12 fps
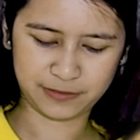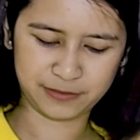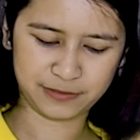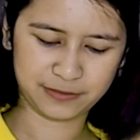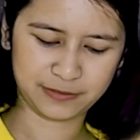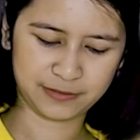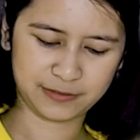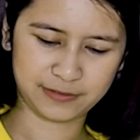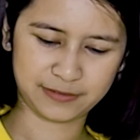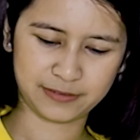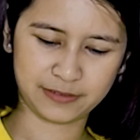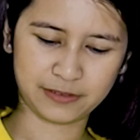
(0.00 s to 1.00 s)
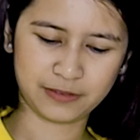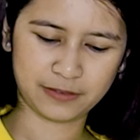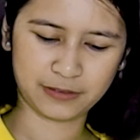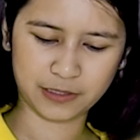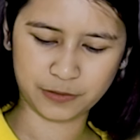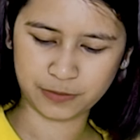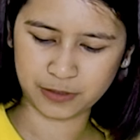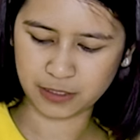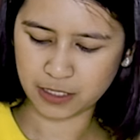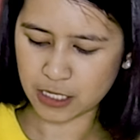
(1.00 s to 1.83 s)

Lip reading: Okay,